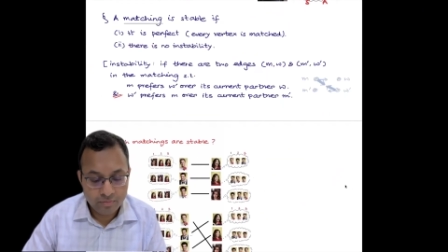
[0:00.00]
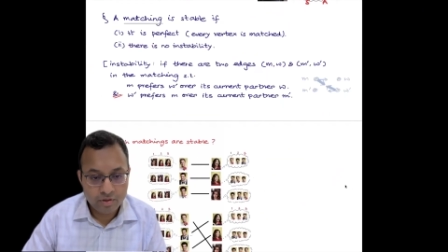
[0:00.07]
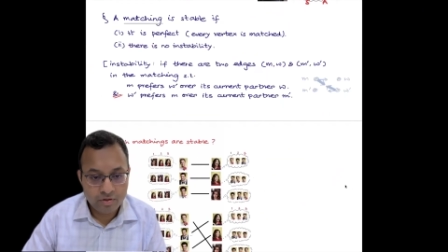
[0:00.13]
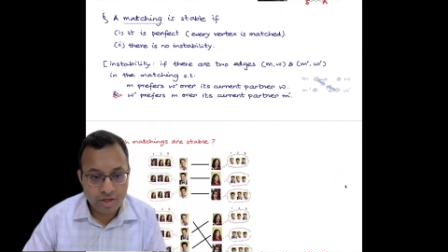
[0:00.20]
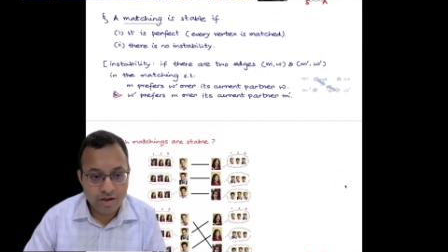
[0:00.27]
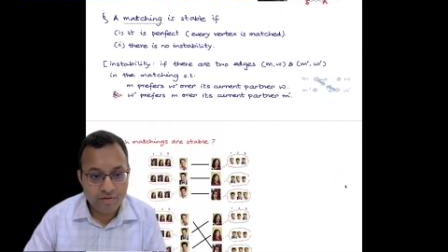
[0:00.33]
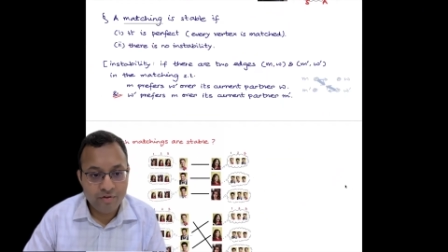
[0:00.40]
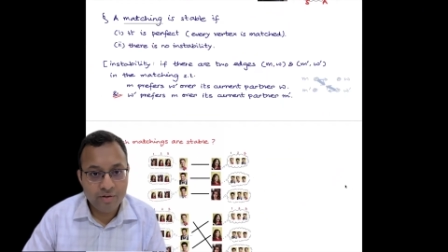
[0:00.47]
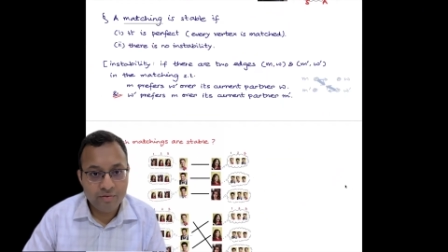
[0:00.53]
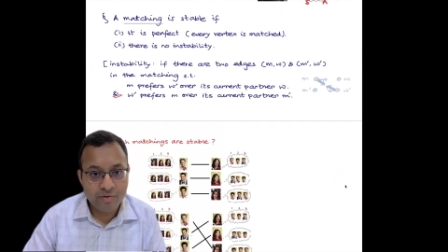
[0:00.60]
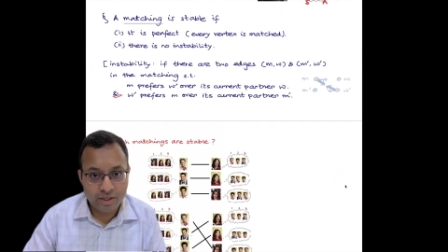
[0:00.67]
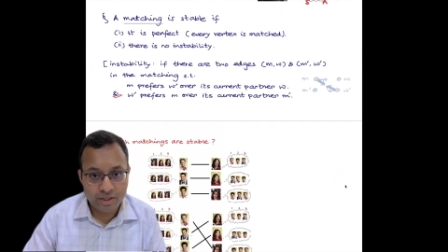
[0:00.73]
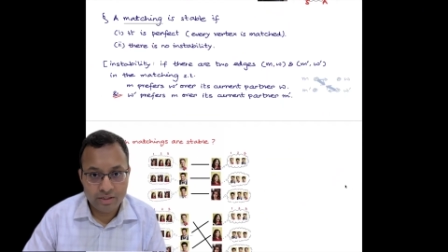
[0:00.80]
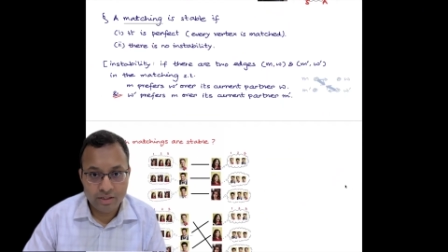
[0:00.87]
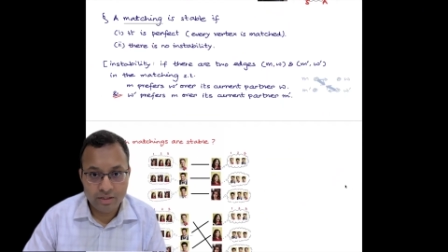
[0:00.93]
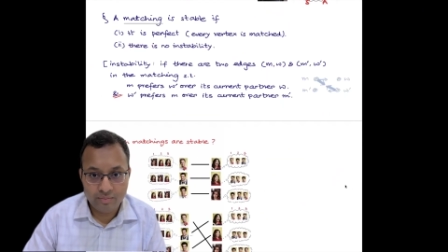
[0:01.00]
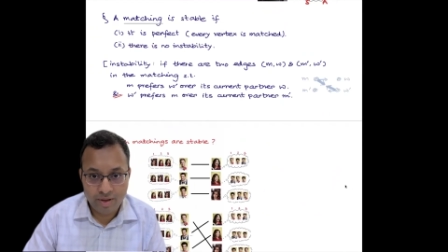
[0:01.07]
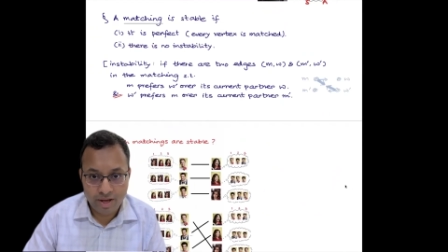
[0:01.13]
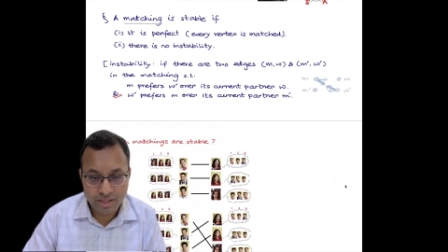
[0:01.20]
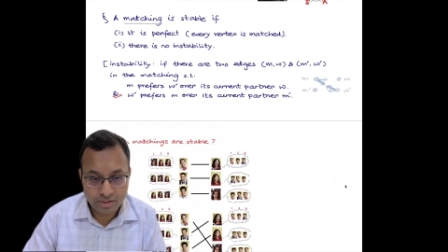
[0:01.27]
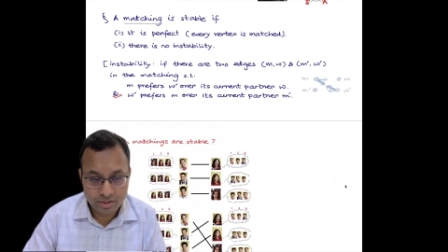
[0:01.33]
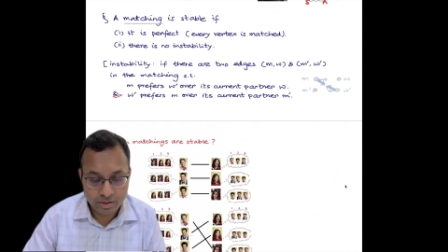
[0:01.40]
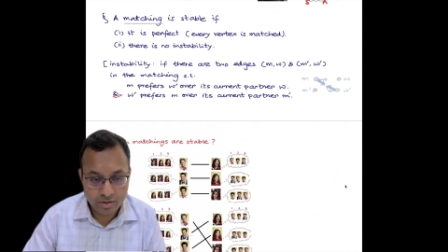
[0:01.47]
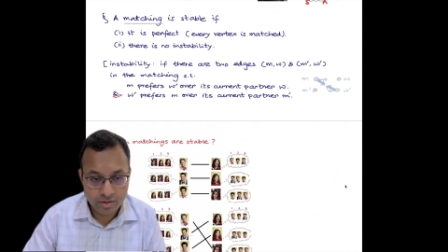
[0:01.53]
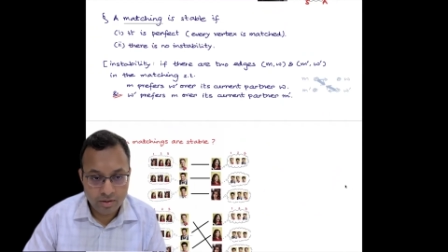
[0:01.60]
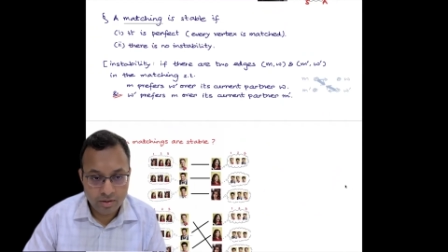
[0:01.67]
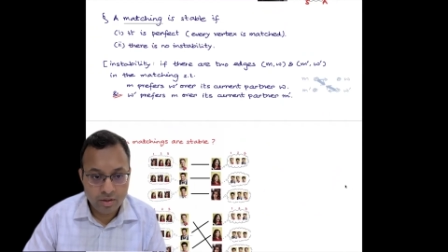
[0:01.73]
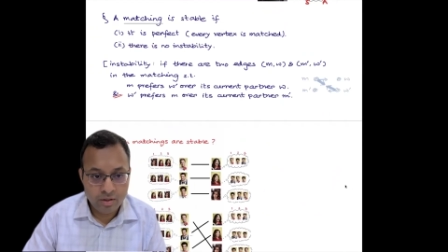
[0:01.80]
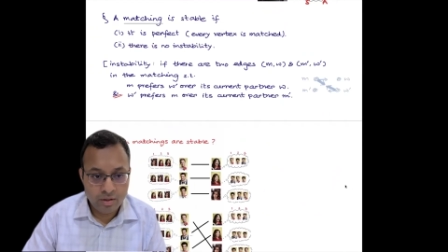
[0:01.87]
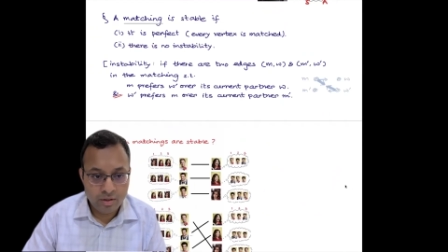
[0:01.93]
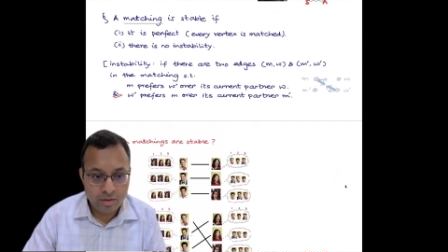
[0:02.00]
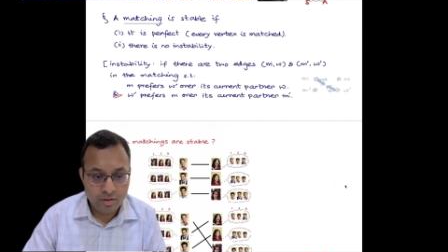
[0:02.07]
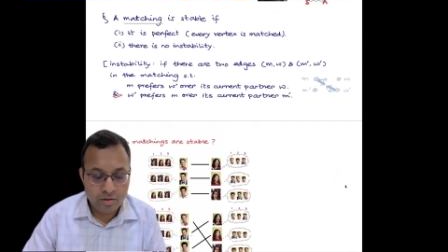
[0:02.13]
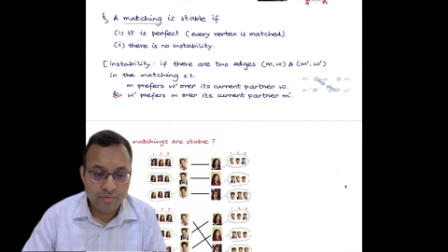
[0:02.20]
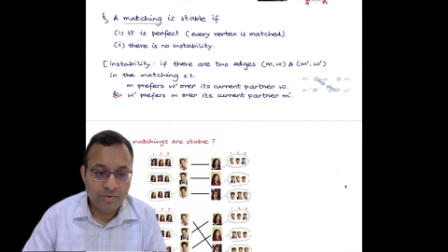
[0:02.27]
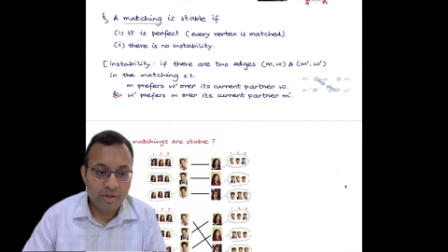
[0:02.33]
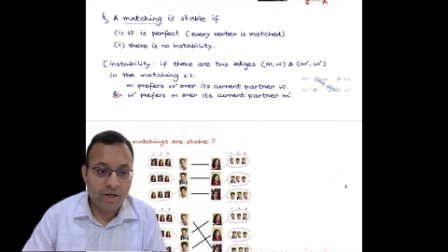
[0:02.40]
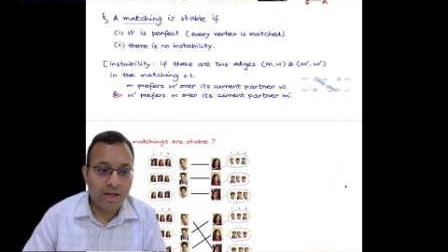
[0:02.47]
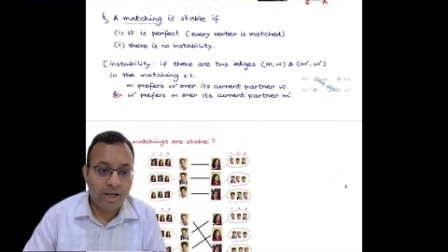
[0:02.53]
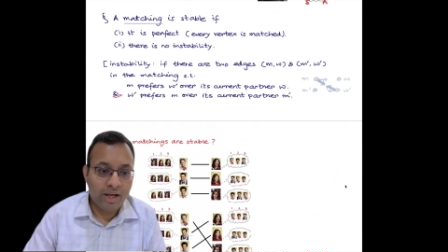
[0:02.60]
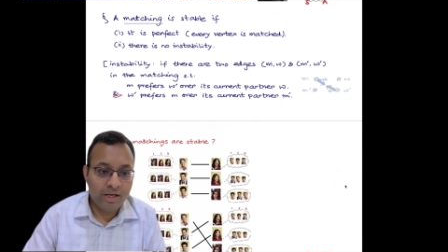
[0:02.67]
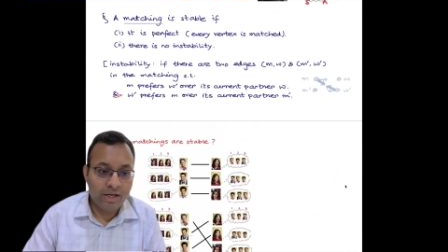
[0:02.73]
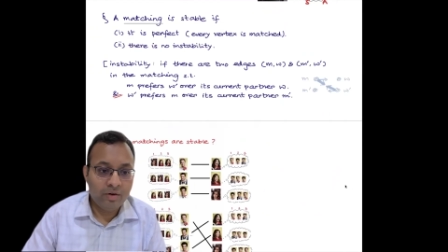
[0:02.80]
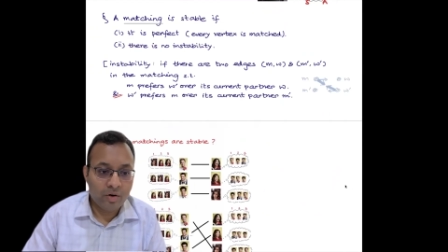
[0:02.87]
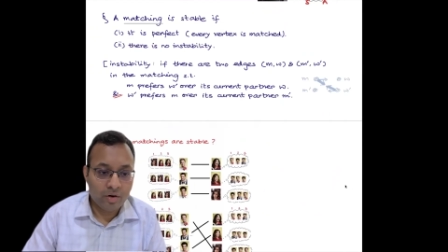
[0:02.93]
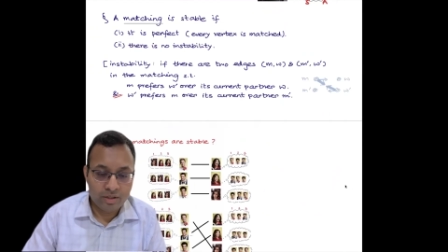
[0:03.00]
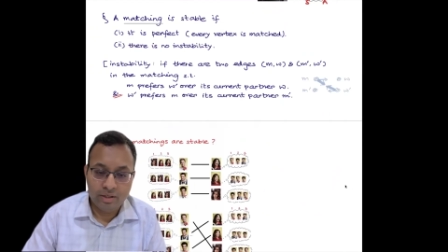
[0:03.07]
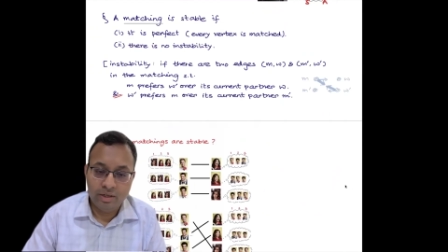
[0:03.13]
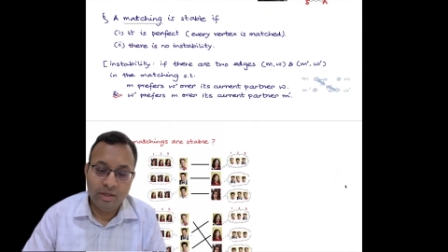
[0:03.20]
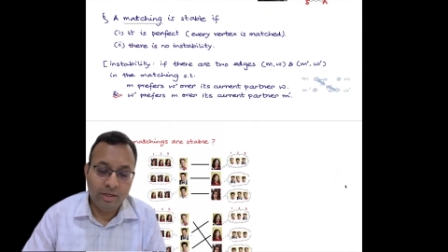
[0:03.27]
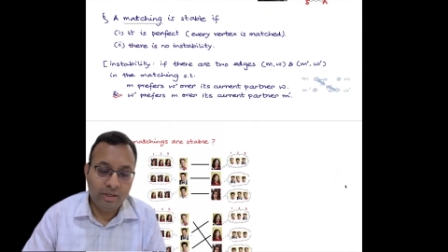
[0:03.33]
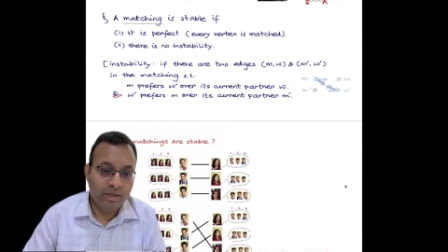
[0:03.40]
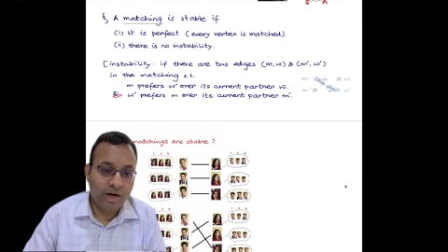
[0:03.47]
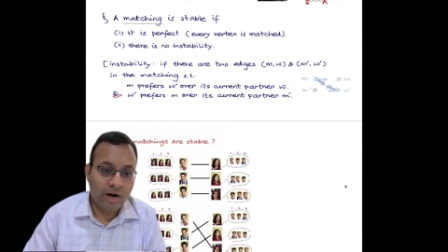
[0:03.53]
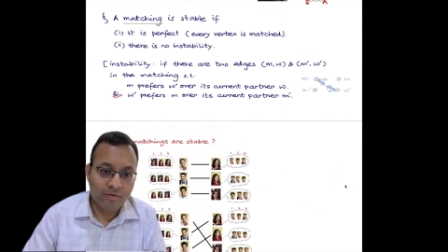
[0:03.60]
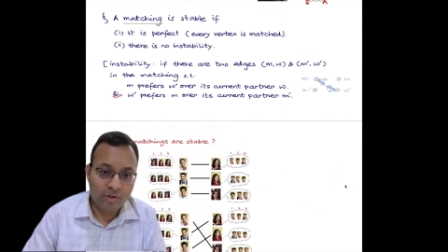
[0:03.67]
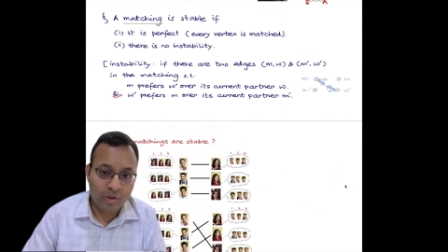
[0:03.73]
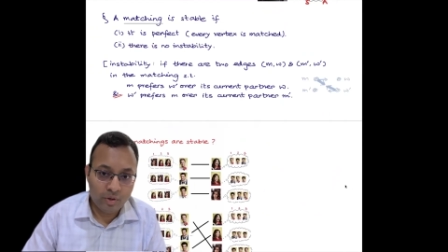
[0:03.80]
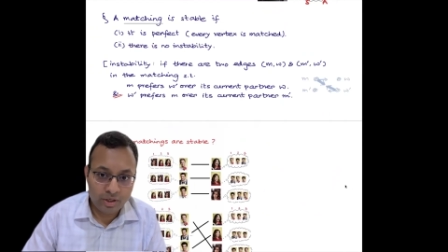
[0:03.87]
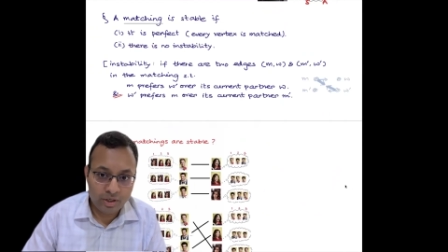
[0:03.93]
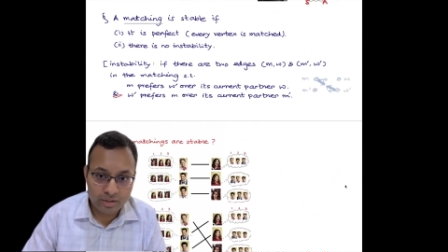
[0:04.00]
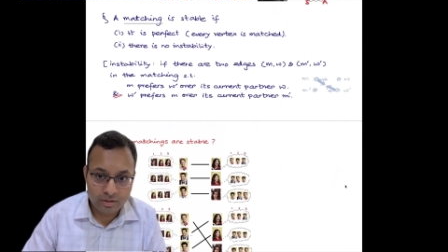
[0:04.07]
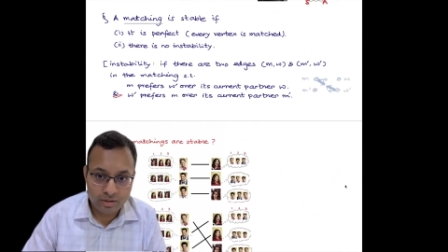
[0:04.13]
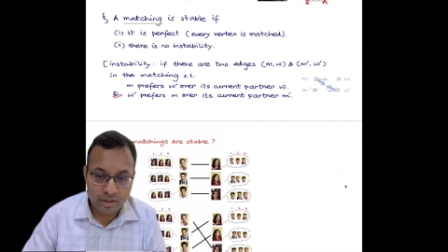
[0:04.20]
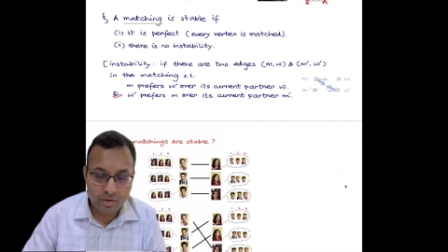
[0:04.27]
So every vertex is matched so if there are n cross, in, in, in graph theory,